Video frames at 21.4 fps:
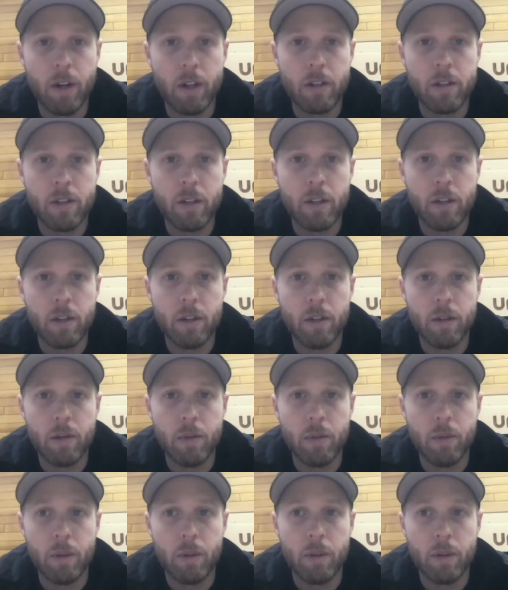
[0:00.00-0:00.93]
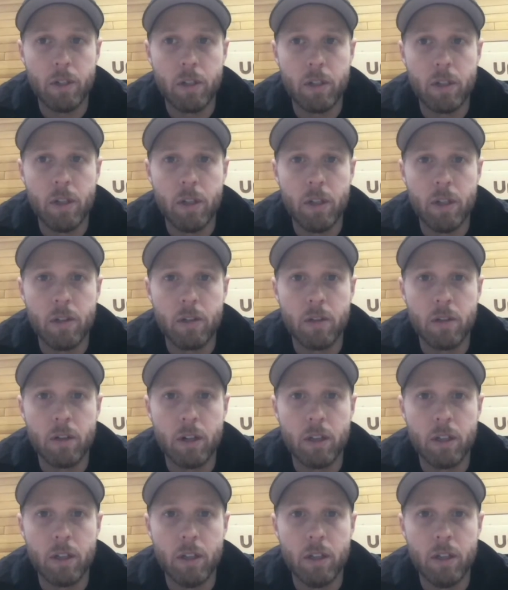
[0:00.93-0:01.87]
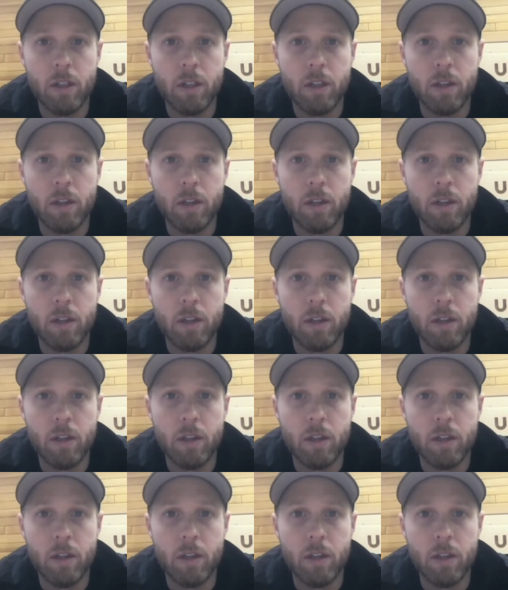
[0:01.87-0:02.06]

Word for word: I sit, that we're just deconstructing.